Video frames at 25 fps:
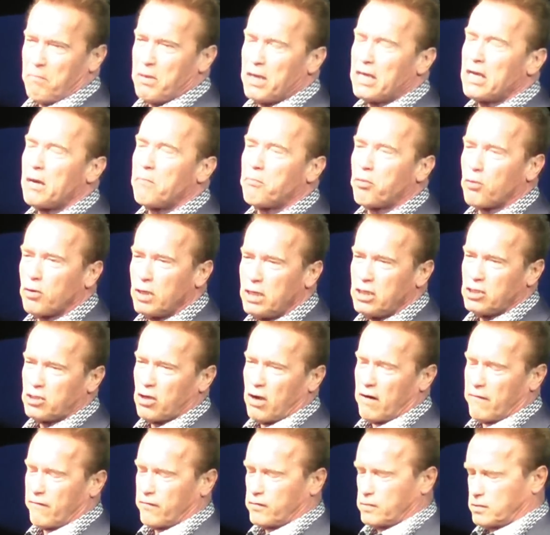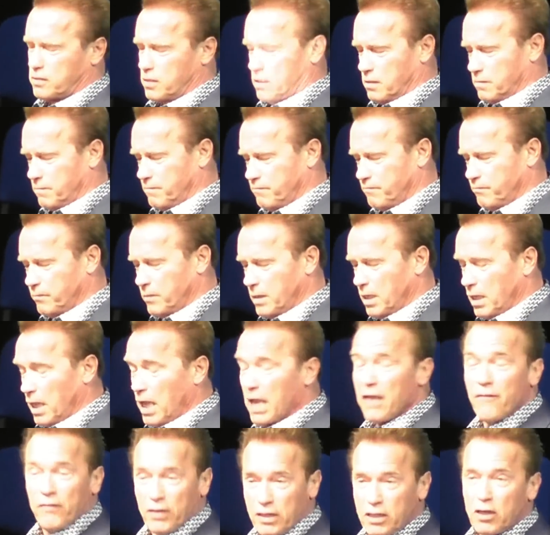being a police officer,
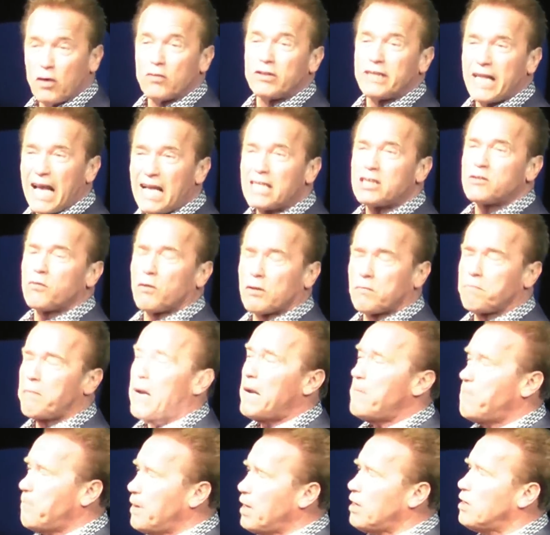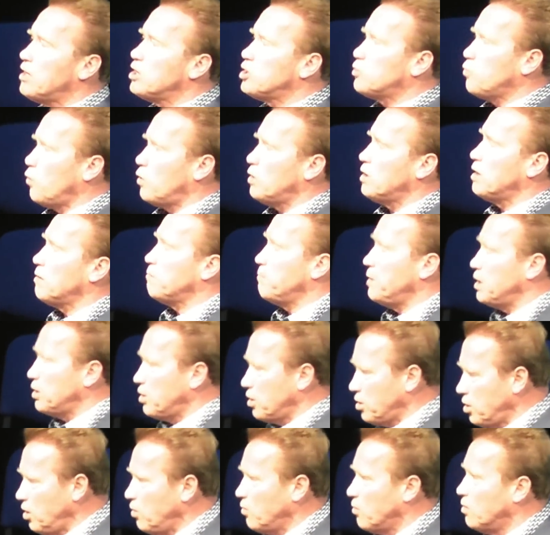even though that's what my parents wanted me
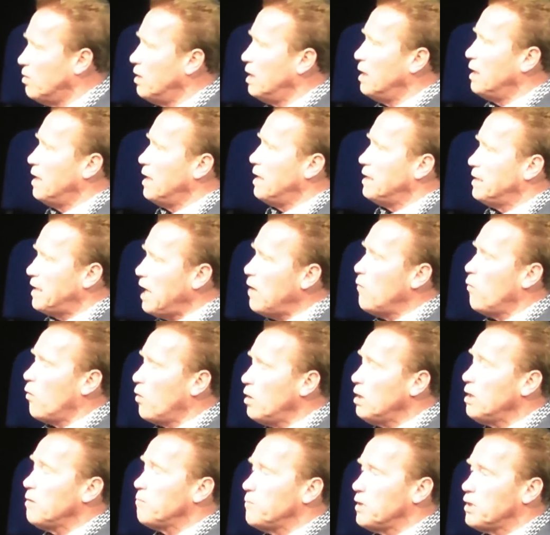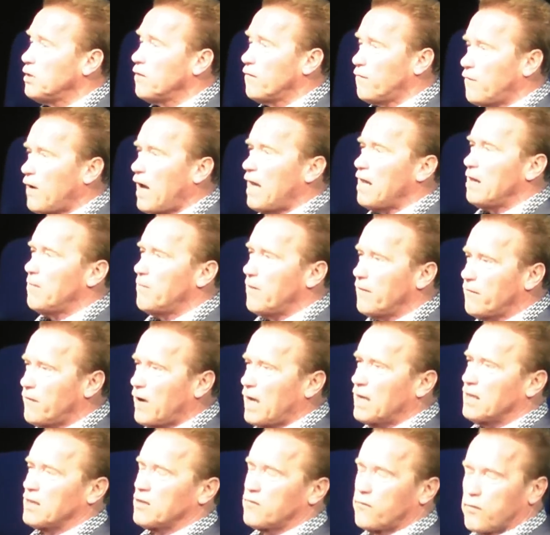to do. They wanted me to follow my
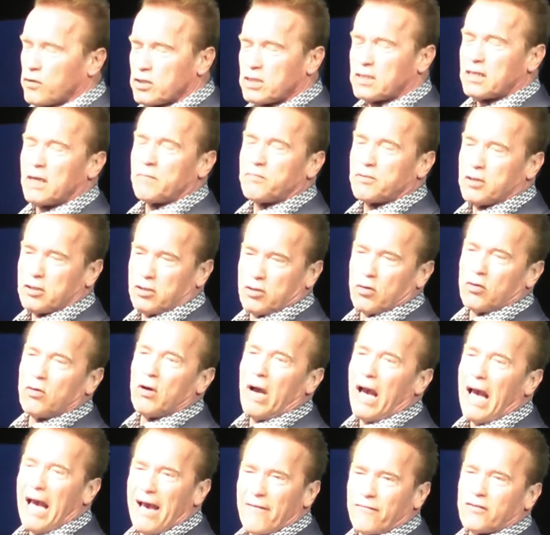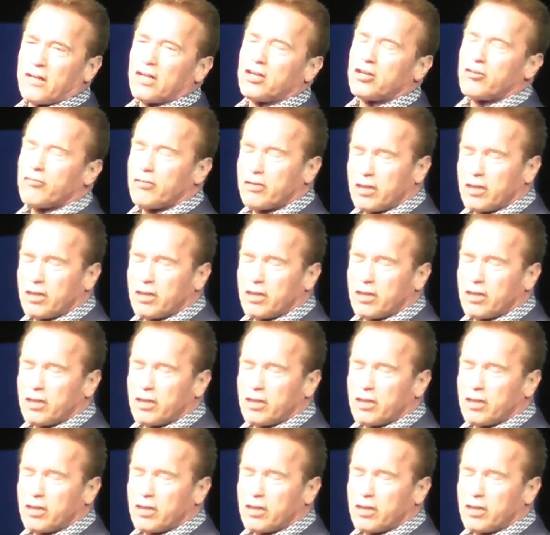father's footsteps and to have the